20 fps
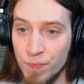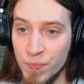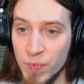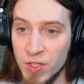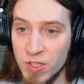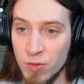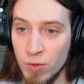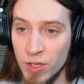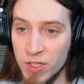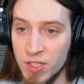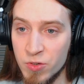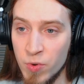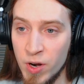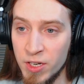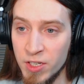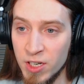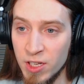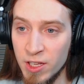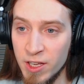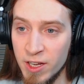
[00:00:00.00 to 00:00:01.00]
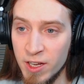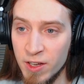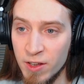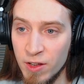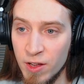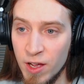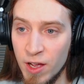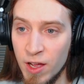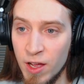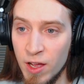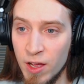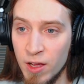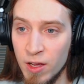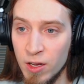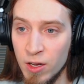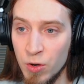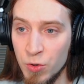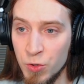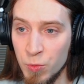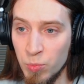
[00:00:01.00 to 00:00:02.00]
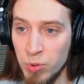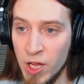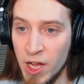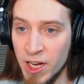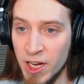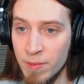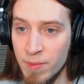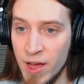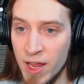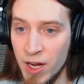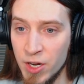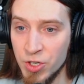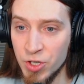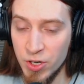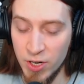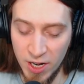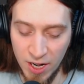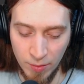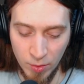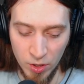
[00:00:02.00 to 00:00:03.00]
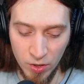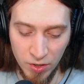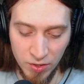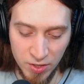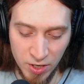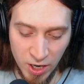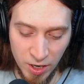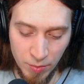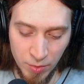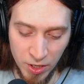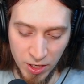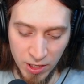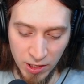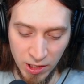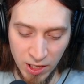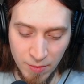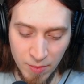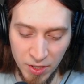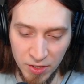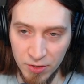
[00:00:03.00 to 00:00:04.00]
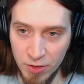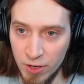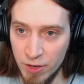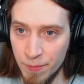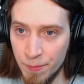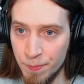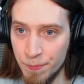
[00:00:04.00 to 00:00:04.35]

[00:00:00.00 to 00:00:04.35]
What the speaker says: So let's right click, go to Plugin Manager, and I'm going to type in limiter.